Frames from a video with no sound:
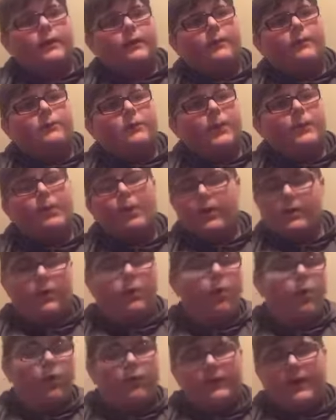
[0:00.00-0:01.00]
I'm going to put it
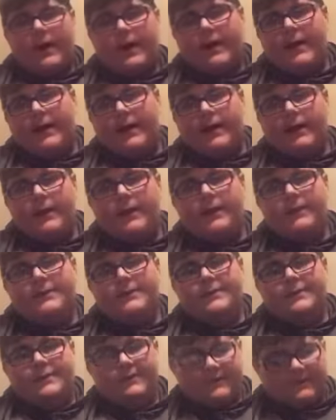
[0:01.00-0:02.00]
alright.
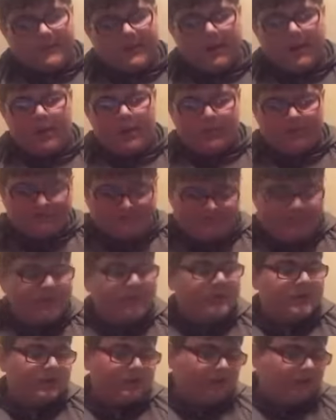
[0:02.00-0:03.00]
So,
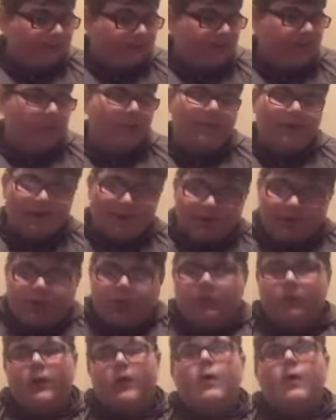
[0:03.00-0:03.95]
because they're not that good.